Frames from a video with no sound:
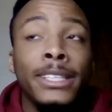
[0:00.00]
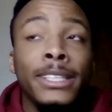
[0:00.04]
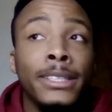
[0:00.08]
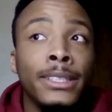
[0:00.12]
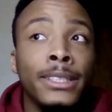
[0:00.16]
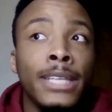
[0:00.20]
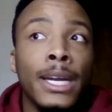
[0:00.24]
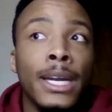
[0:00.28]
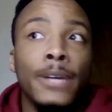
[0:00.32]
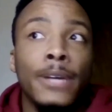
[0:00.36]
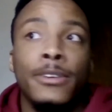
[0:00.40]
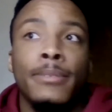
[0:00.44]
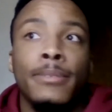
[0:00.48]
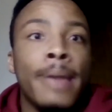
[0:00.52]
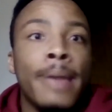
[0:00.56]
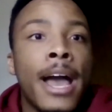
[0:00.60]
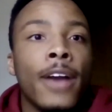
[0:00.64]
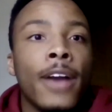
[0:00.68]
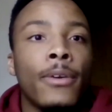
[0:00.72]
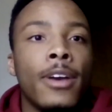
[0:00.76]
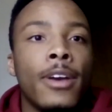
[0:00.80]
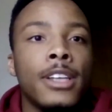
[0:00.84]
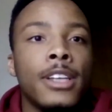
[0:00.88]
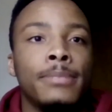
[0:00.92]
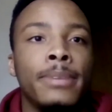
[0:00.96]
Telugu
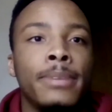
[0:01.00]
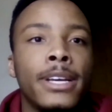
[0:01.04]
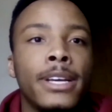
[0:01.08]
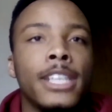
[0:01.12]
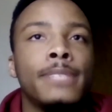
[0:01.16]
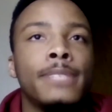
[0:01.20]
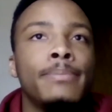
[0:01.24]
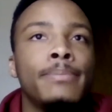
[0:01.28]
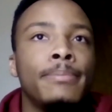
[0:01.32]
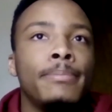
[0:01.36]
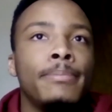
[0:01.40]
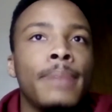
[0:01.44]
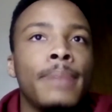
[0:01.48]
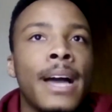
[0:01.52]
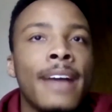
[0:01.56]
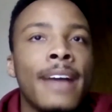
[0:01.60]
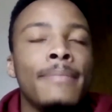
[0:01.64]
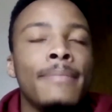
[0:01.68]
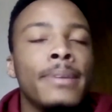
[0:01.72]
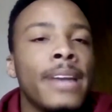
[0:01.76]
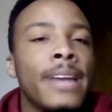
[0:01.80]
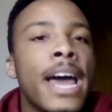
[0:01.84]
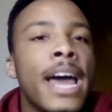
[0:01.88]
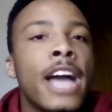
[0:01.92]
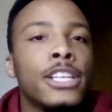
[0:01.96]
backgrounds, because I've
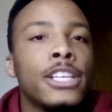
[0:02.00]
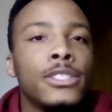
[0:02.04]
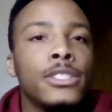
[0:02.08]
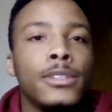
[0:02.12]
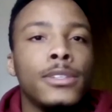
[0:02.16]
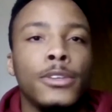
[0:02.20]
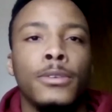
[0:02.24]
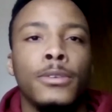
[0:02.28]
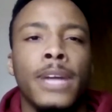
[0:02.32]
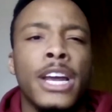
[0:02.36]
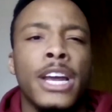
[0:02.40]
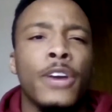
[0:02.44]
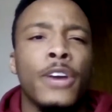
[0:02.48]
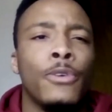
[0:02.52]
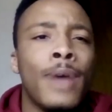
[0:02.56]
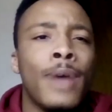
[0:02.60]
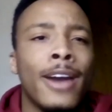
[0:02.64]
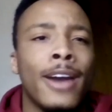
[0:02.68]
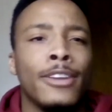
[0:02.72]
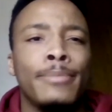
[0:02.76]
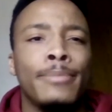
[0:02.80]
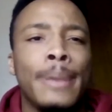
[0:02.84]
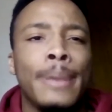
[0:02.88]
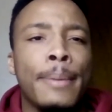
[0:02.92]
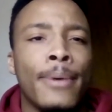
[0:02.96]
been asked too, like, why
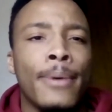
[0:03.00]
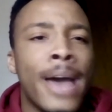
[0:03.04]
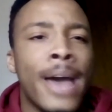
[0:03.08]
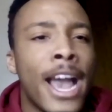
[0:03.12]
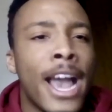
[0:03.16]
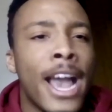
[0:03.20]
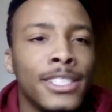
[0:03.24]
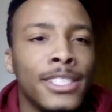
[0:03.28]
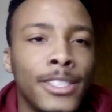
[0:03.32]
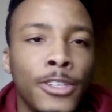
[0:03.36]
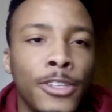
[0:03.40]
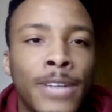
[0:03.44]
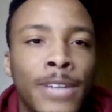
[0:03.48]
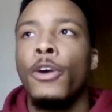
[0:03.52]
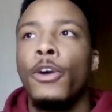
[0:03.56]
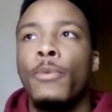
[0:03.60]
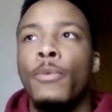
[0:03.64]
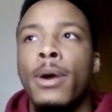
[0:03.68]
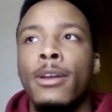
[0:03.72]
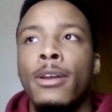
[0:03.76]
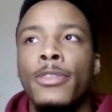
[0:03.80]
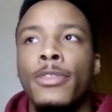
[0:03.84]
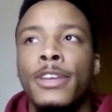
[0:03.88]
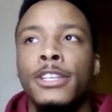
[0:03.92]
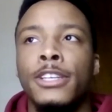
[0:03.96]
do people ask you, like,
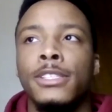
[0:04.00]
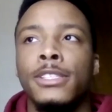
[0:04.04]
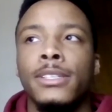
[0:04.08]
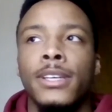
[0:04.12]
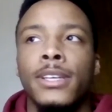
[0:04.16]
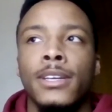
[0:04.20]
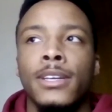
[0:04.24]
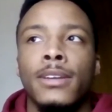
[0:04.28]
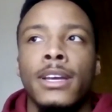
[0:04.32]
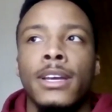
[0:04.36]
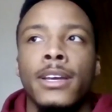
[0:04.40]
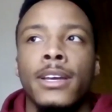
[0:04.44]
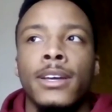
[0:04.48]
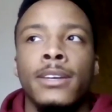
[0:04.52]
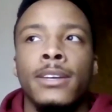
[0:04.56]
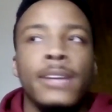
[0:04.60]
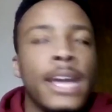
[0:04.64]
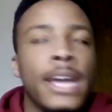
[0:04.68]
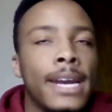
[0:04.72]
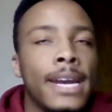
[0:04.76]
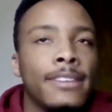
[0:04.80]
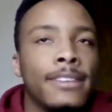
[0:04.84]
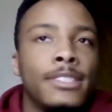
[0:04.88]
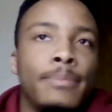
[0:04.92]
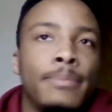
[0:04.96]
why don't they just get like a
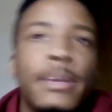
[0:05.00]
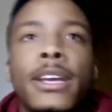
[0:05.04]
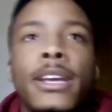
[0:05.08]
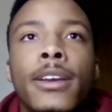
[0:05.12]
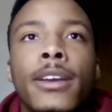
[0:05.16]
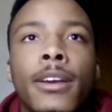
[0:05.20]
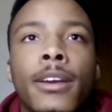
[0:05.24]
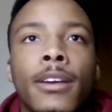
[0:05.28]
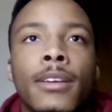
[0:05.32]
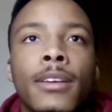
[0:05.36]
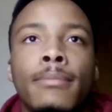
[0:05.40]
native speaker?